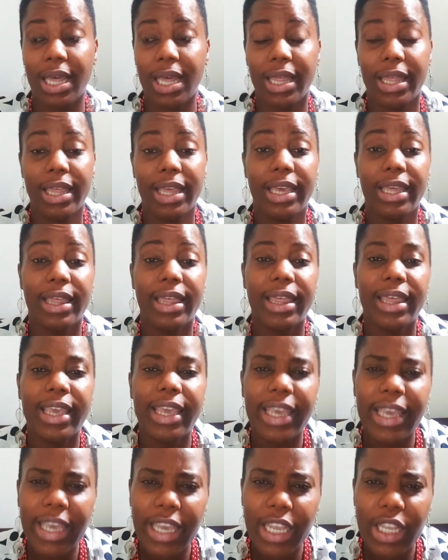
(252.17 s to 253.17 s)
They
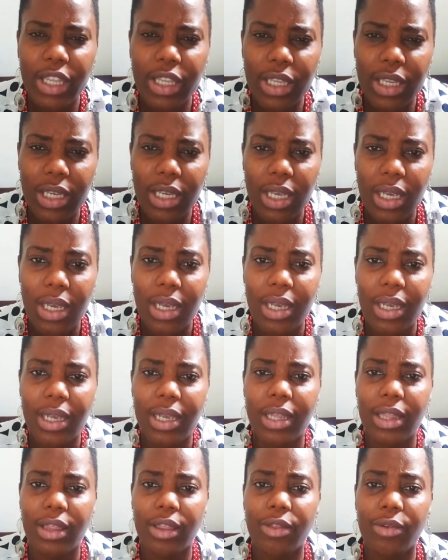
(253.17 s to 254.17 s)
think
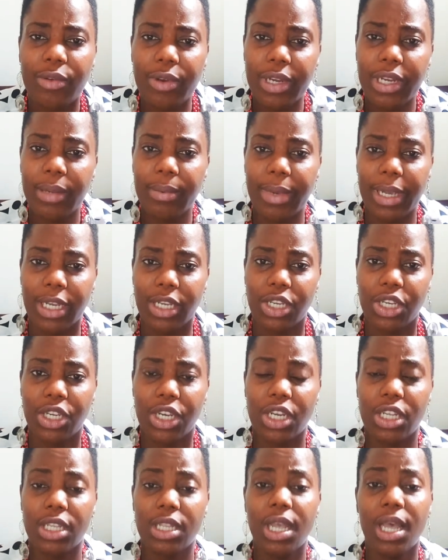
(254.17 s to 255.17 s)
in 3
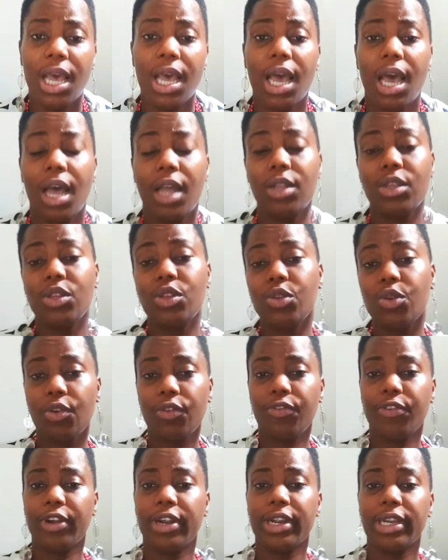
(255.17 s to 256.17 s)
dimensions. And so,
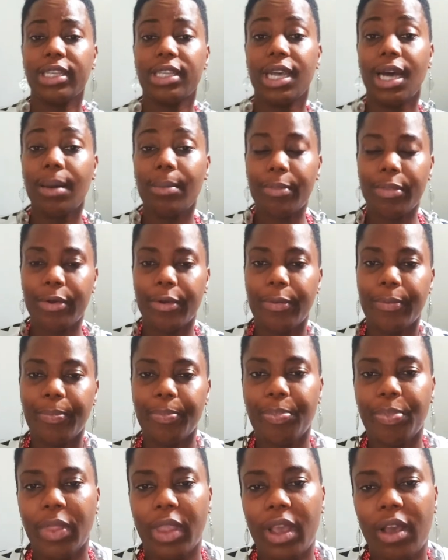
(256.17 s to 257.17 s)
for example,
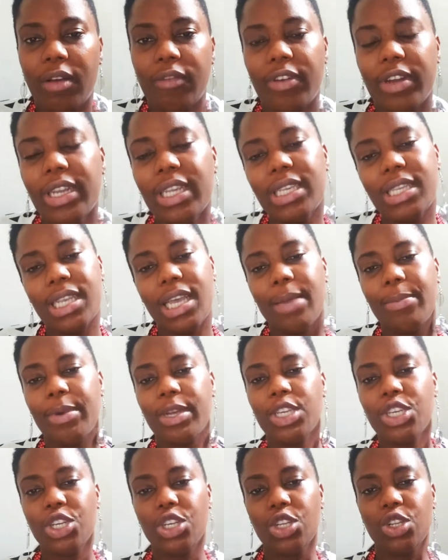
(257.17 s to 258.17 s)
for these type
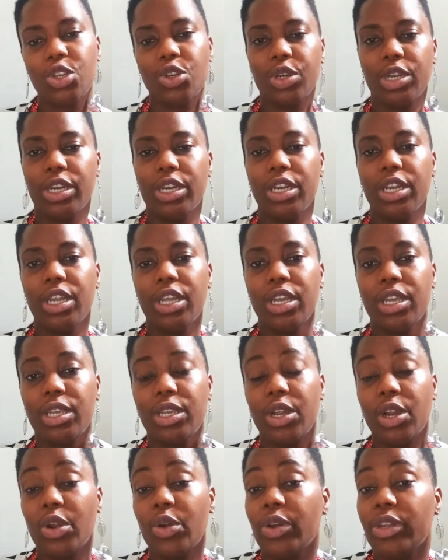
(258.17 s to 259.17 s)
of children,
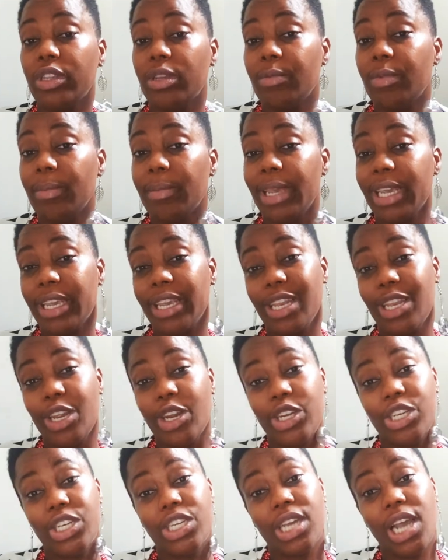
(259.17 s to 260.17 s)
you're going to be making
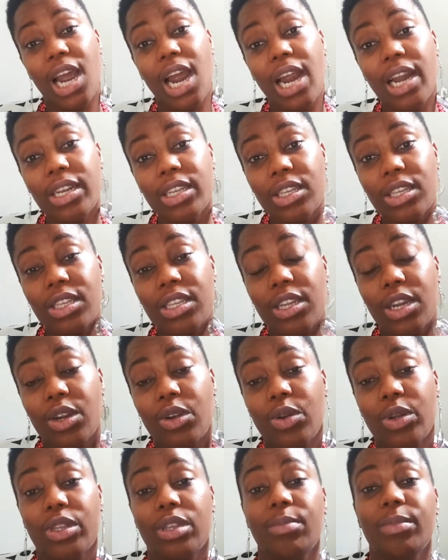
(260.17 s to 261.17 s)
your charts, you're
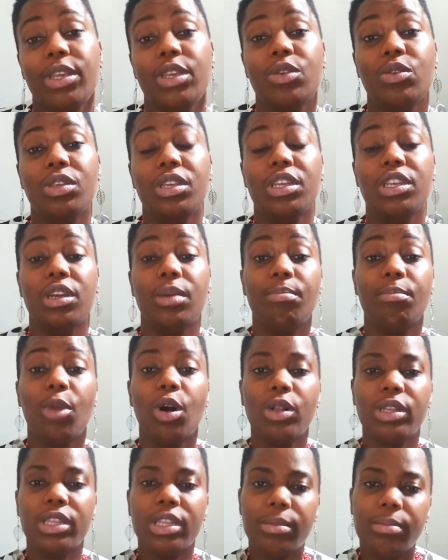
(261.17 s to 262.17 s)
going to be using your
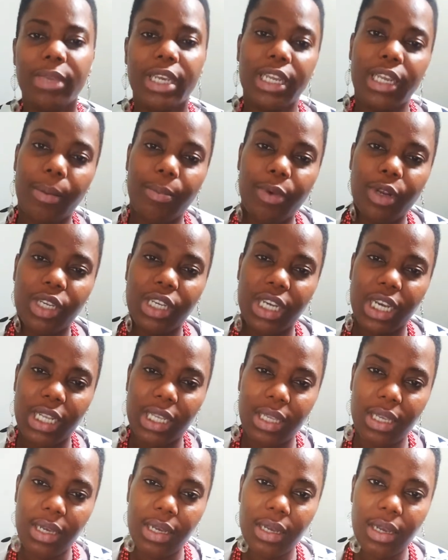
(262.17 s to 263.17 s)
multimedia
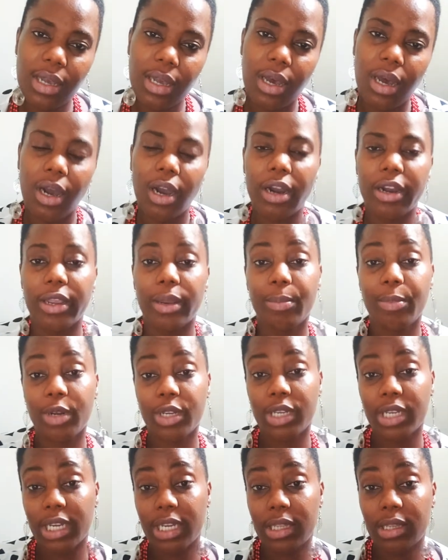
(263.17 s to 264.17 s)
projector or your
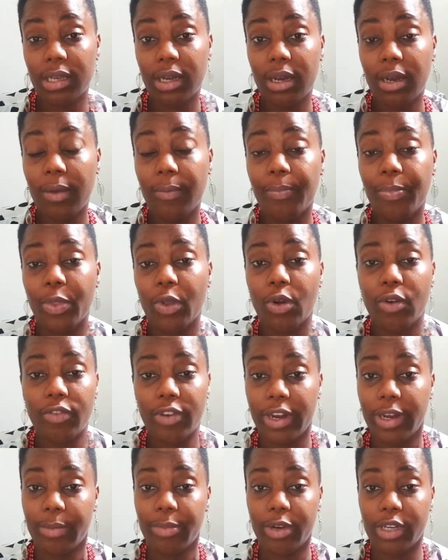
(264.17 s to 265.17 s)
projector,
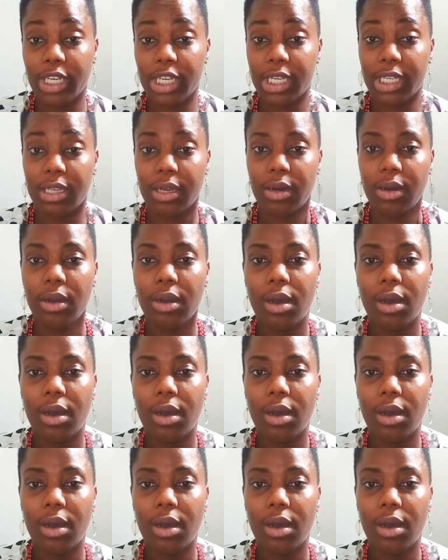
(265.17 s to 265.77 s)
overhead projector,